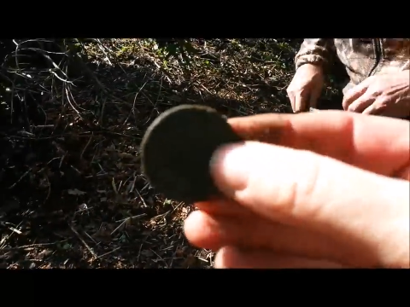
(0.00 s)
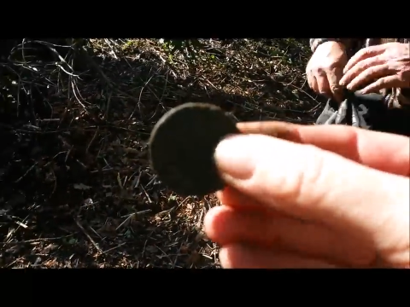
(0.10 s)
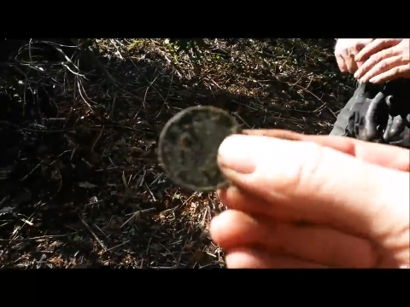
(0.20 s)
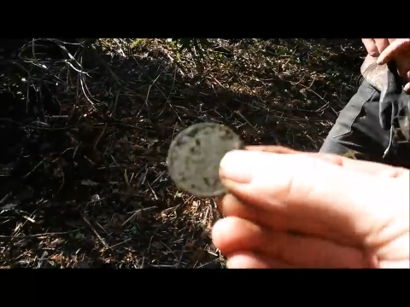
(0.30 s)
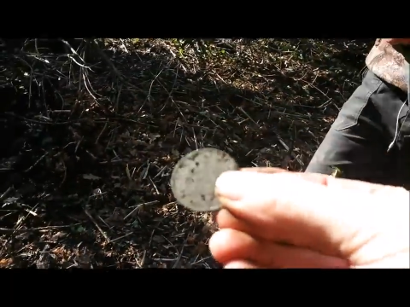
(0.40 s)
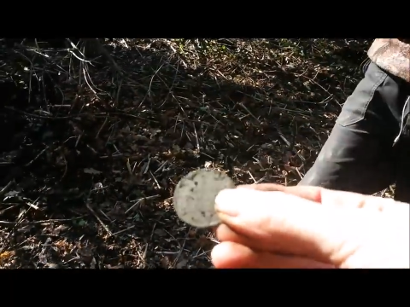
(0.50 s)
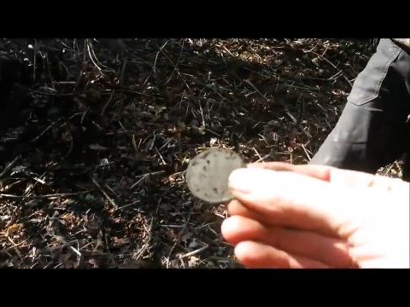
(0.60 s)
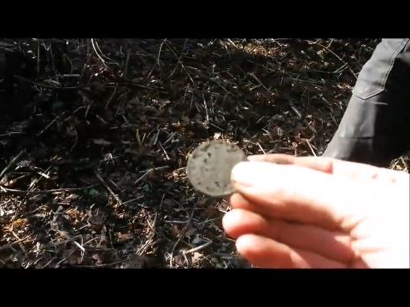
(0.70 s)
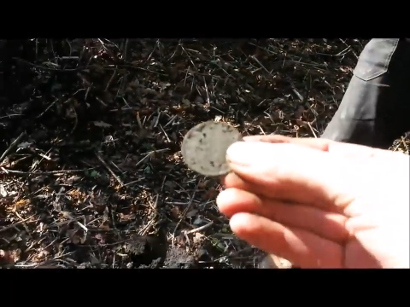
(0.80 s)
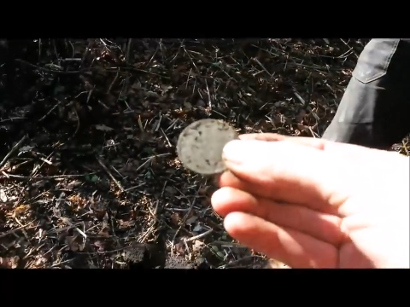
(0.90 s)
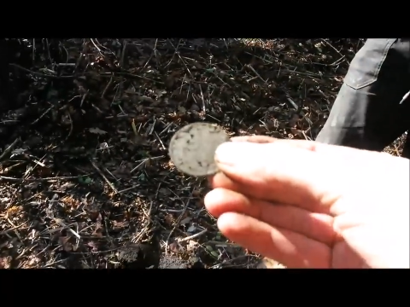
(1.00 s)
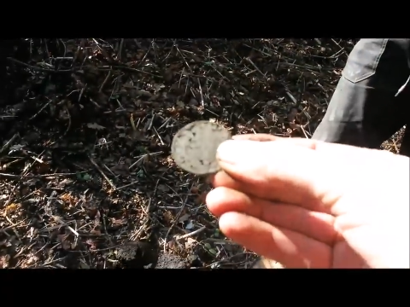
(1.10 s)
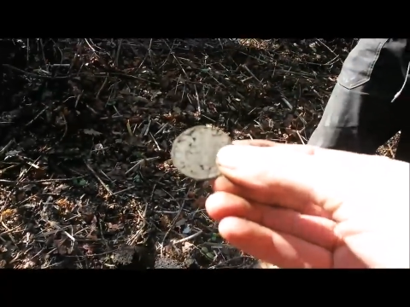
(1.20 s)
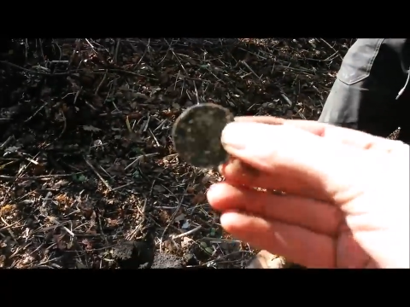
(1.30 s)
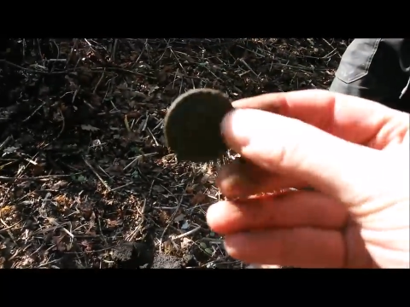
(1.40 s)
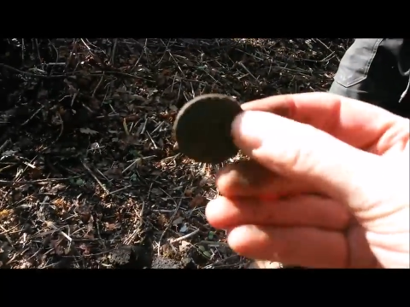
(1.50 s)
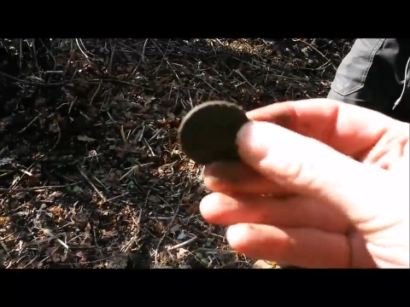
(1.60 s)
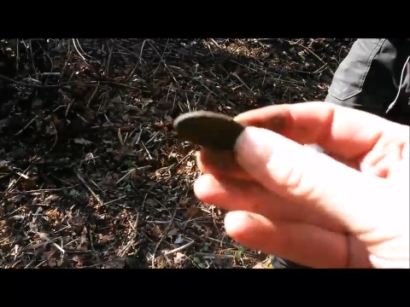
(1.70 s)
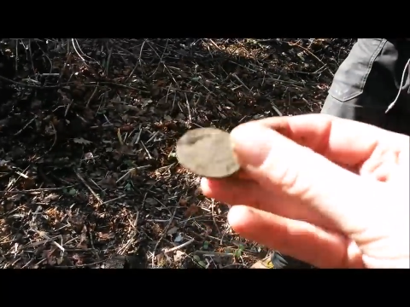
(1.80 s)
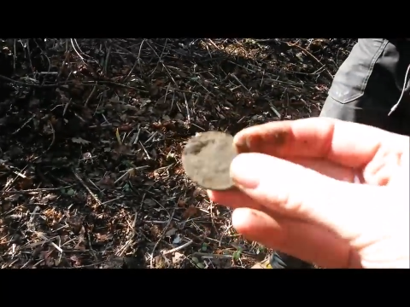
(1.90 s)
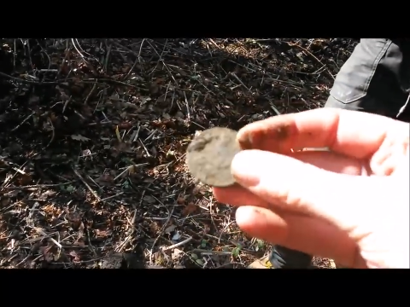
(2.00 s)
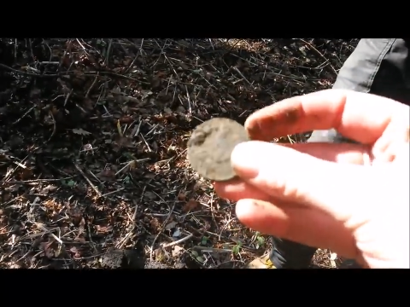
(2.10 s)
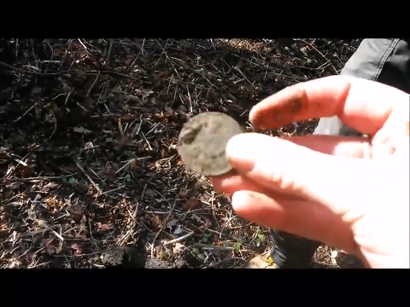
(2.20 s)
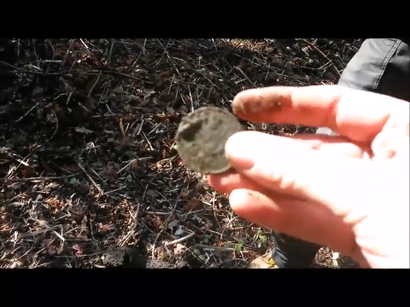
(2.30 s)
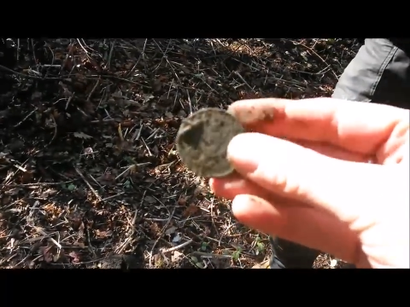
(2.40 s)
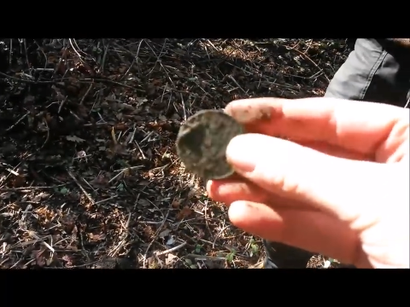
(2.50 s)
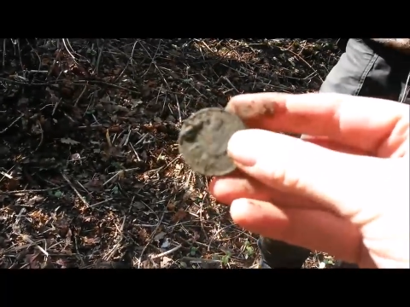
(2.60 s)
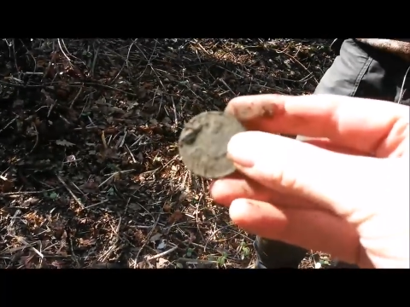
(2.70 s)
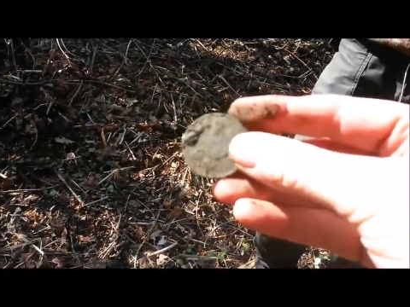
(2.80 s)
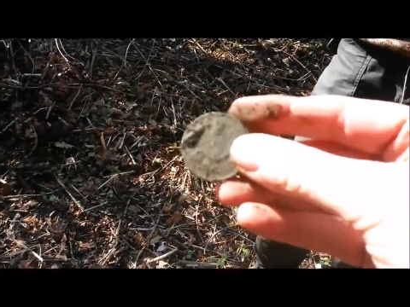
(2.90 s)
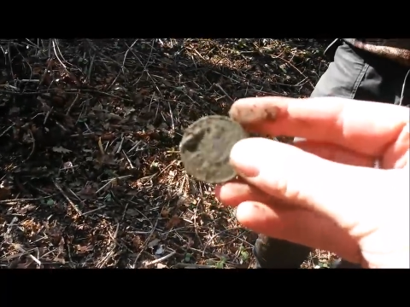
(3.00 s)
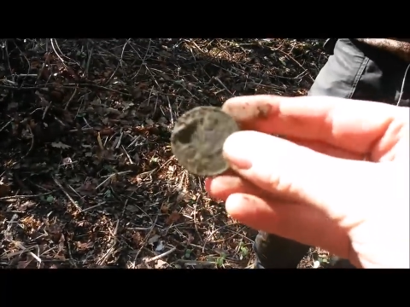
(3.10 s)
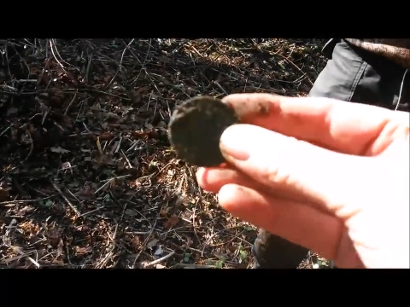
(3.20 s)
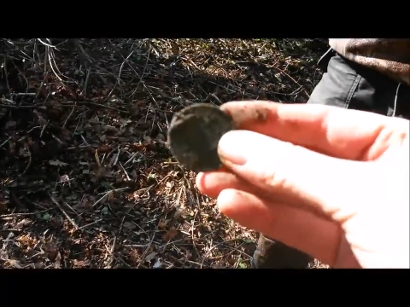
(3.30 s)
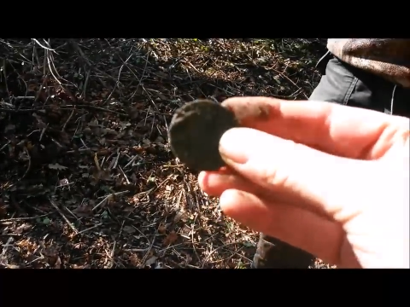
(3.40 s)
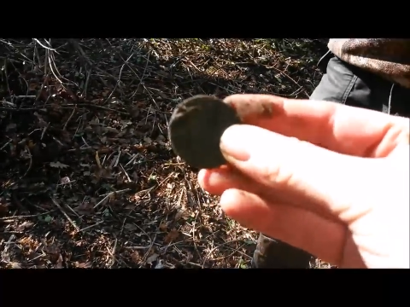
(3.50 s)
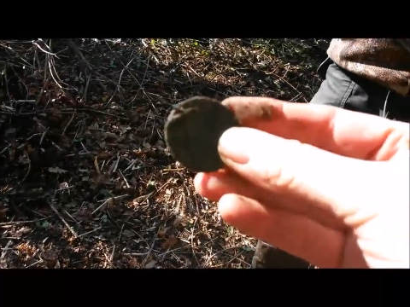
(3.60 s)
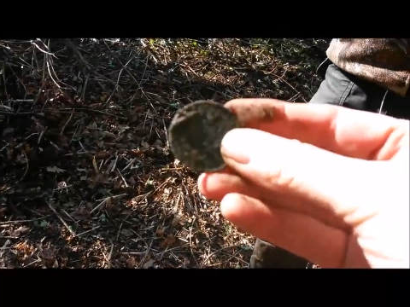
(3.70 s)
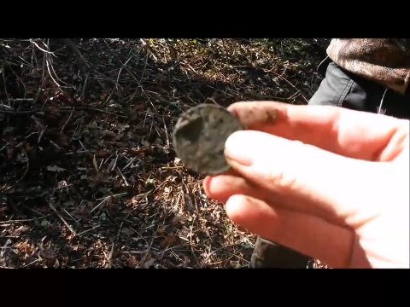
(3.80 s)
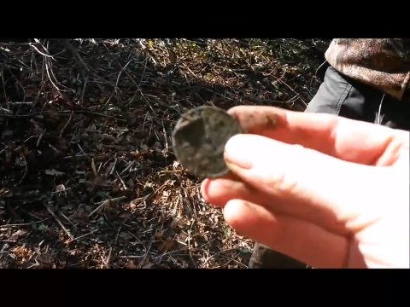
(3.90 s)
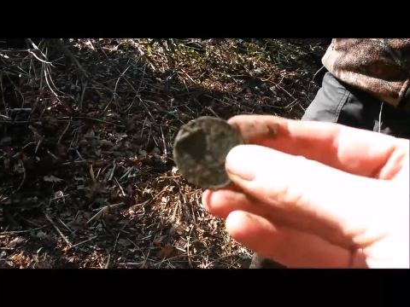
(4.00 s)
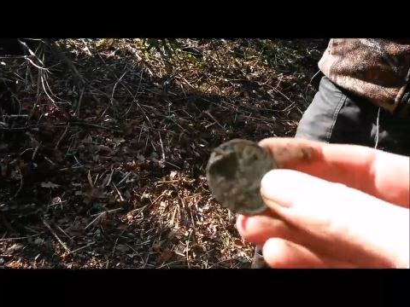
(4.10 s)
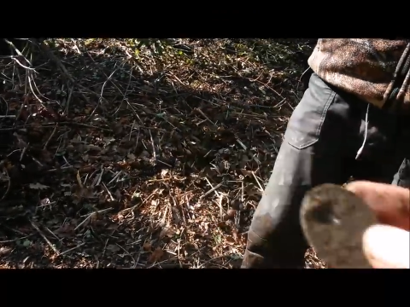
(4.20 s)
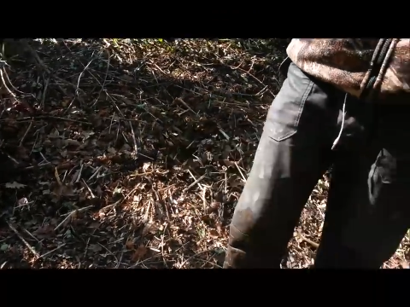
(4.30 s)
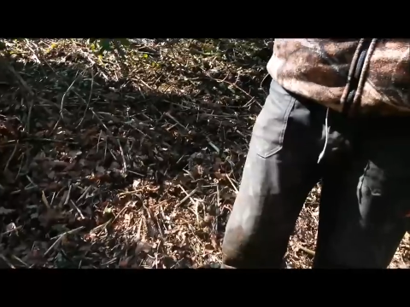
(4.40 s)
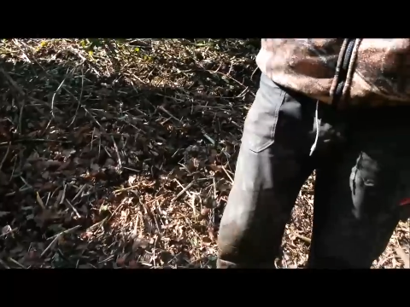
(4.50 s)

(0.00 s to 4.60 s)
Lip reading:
(no speaker visible)